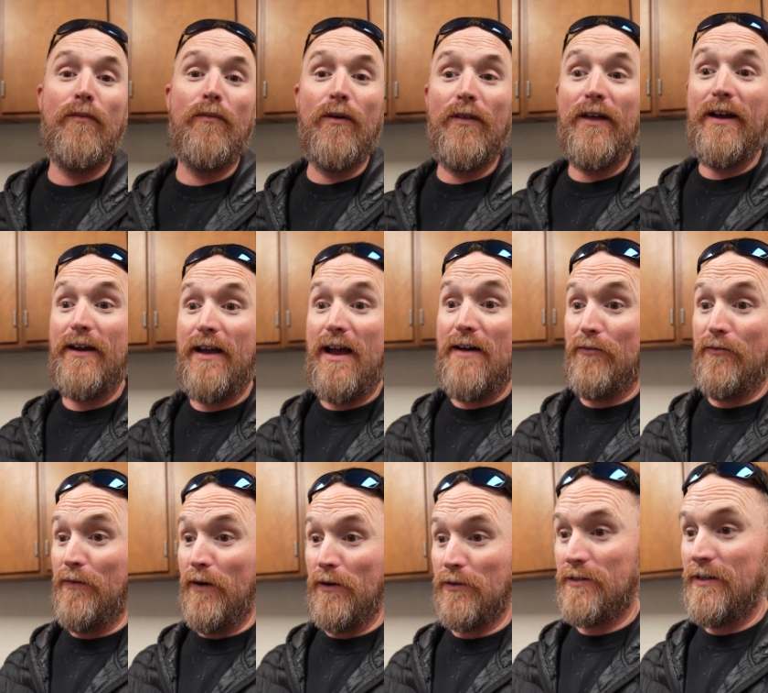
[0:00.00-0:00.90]
Well, there you have it,
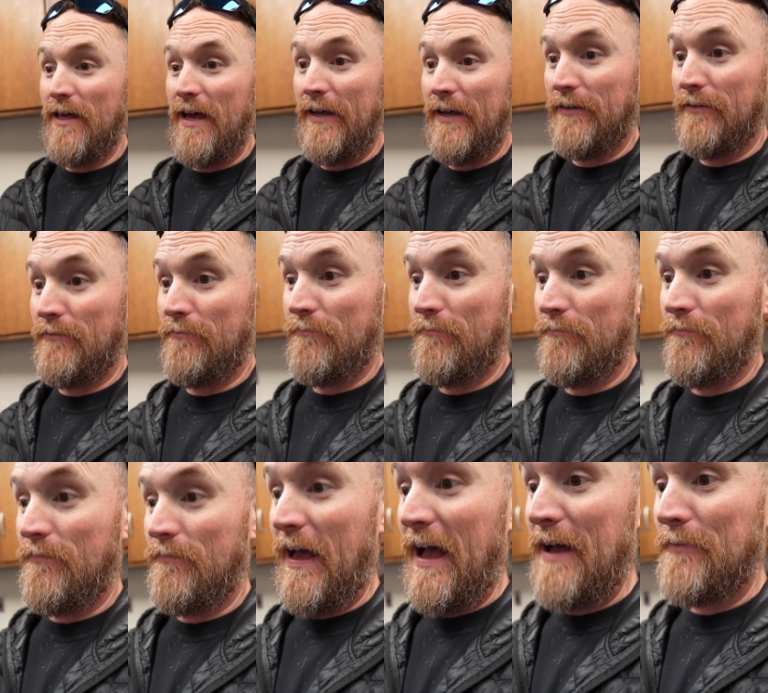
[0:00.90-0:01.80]
folks. That
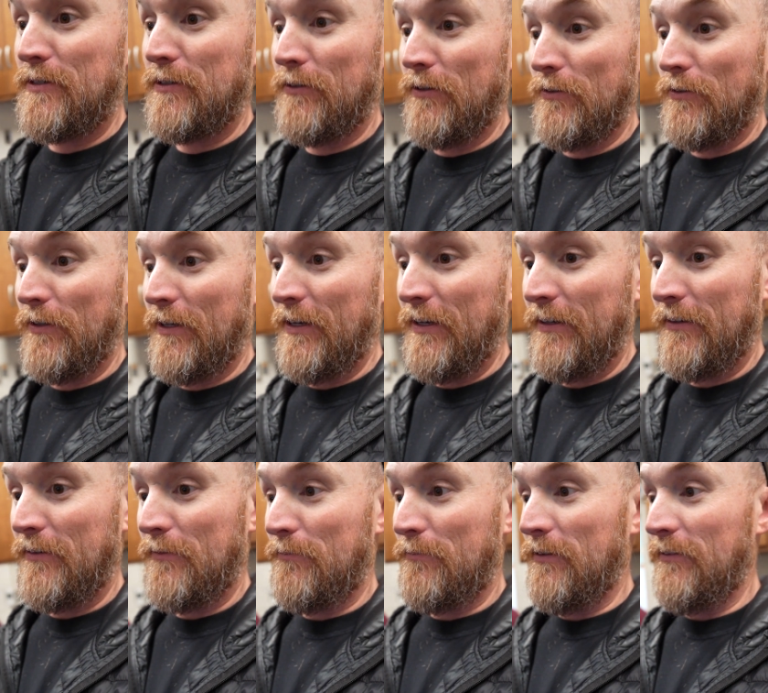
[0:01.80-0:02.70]
absolutely
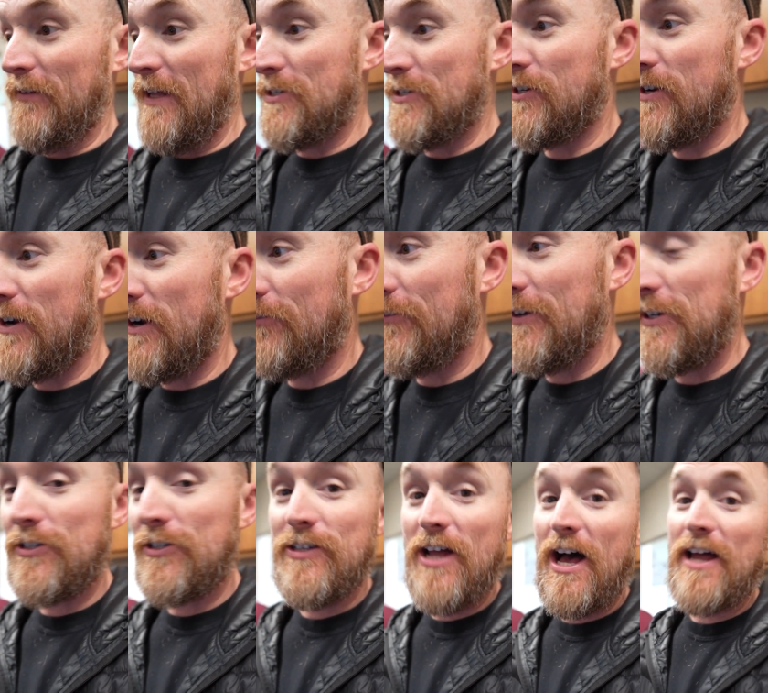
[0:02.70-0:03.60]
legendary
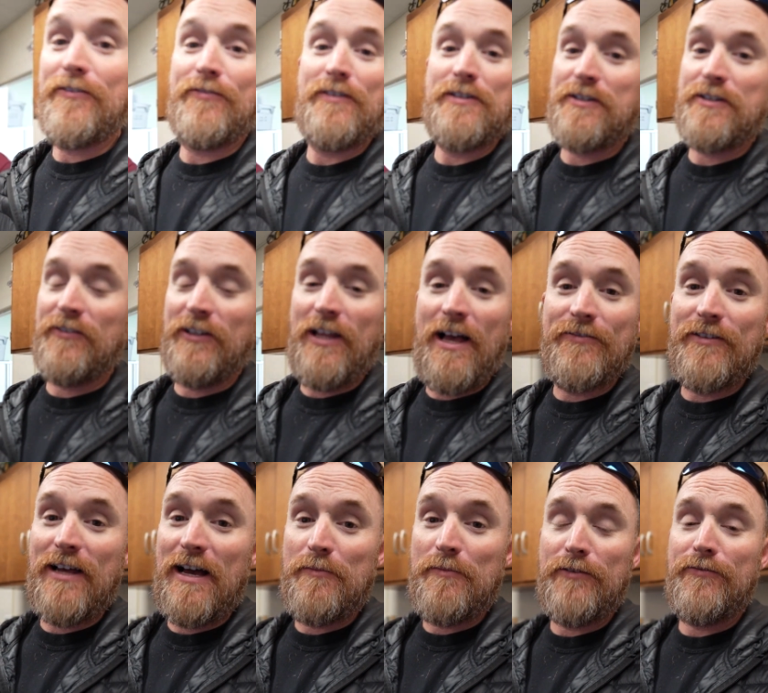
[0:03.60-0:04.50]
fish, not a fish of a
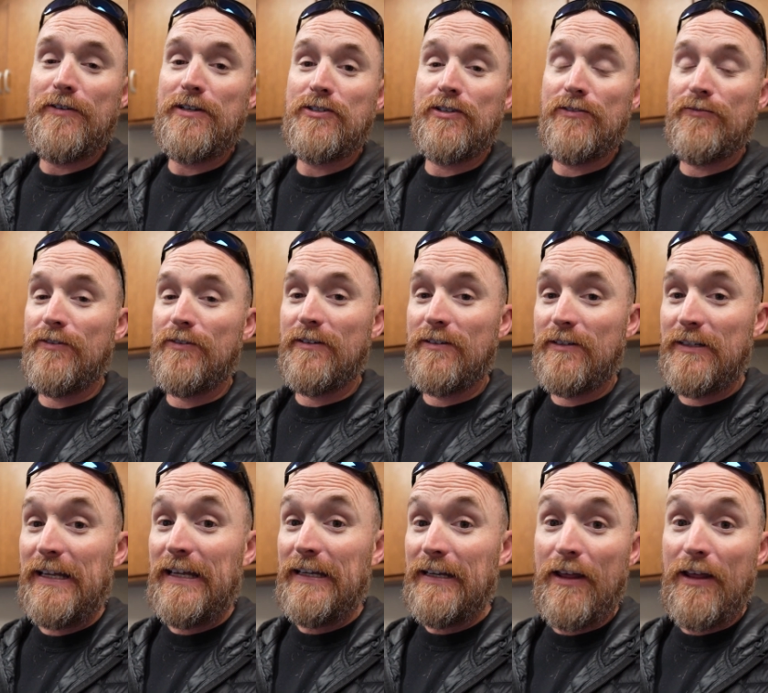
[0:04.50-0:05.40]
lifetime, a fish of
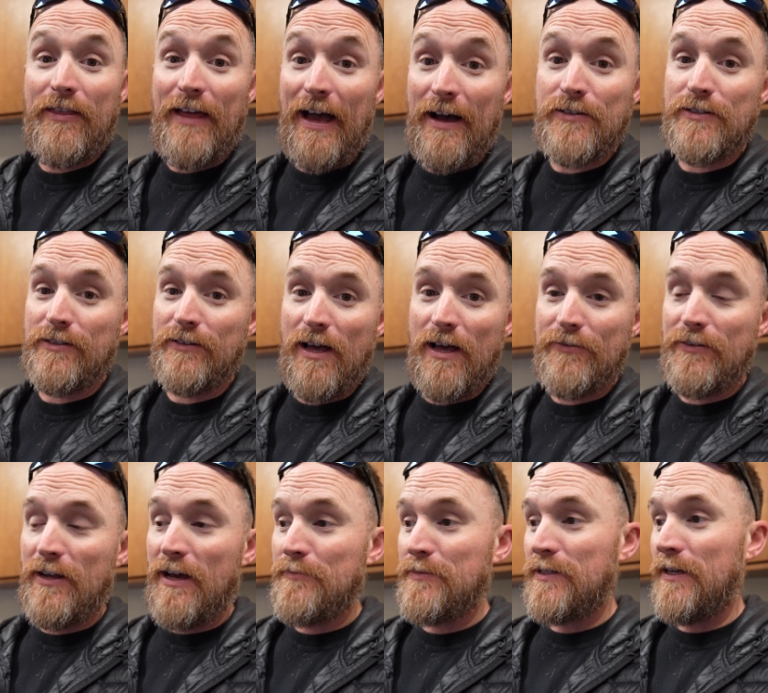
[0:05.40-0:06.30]
10,000
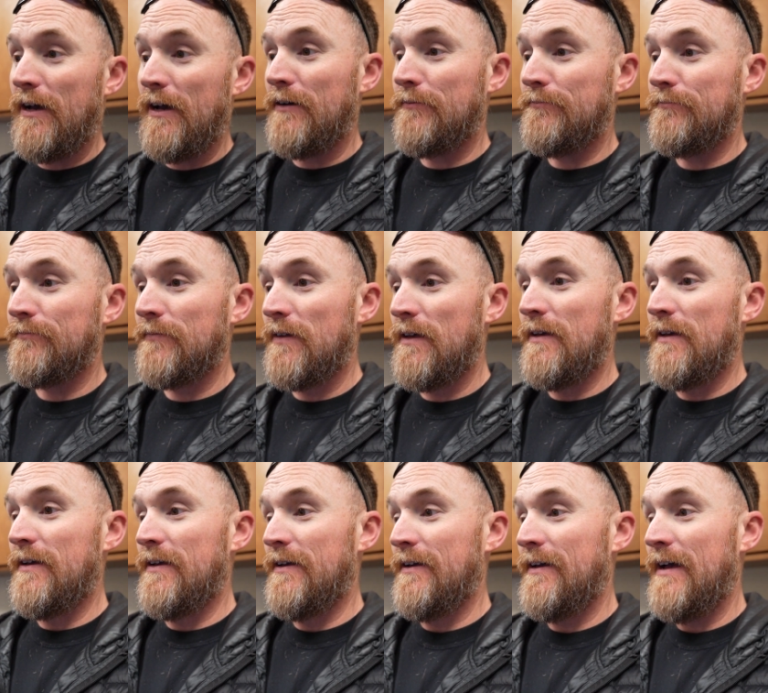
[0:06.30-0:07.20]
lifetimes. Um,
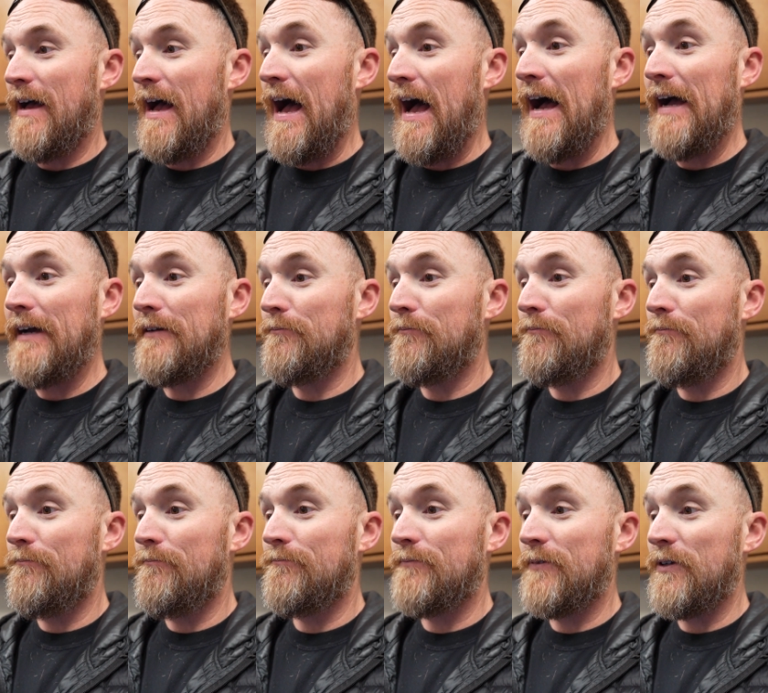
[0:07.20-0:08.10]
I
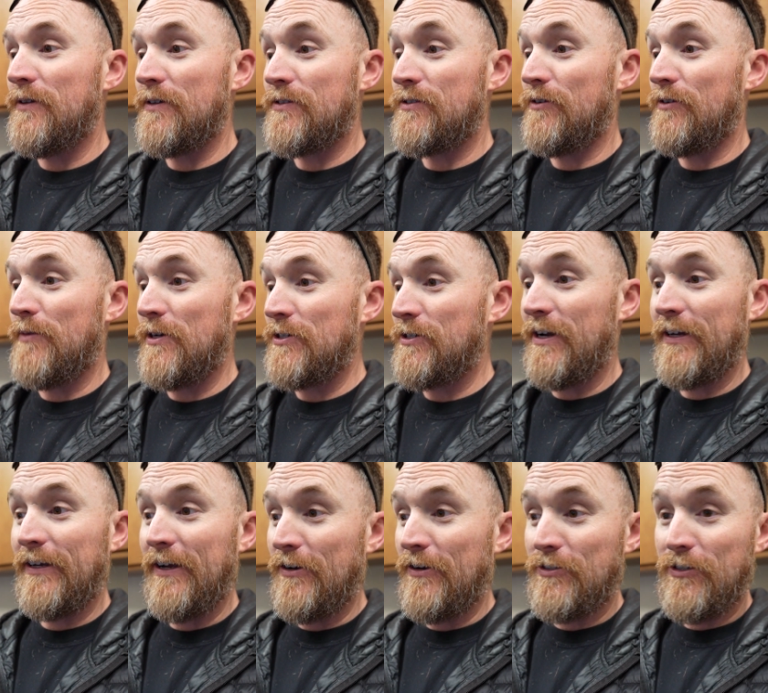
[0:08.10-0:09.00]
do this so much and I
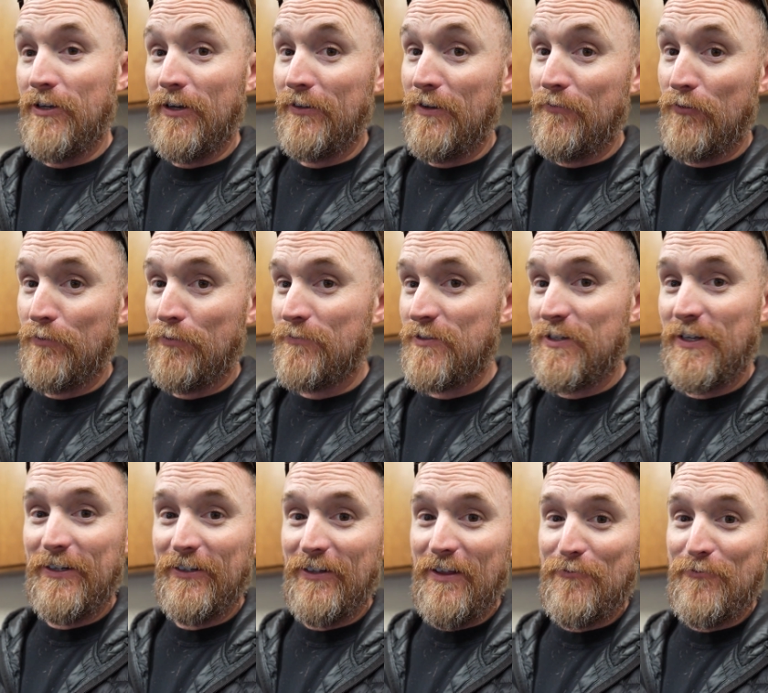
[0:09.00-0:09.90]
guarantee I'll never see
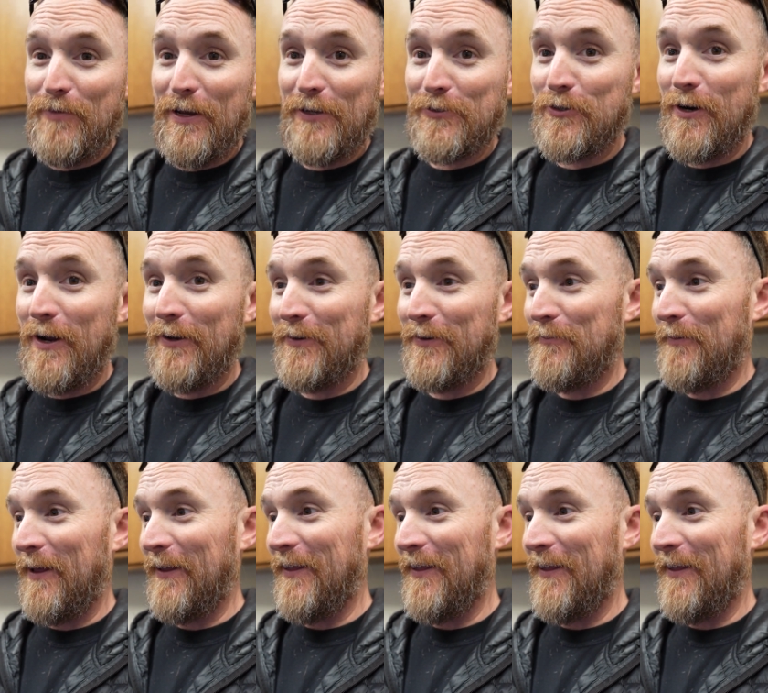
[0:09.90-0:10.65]
an 11 pound trout in my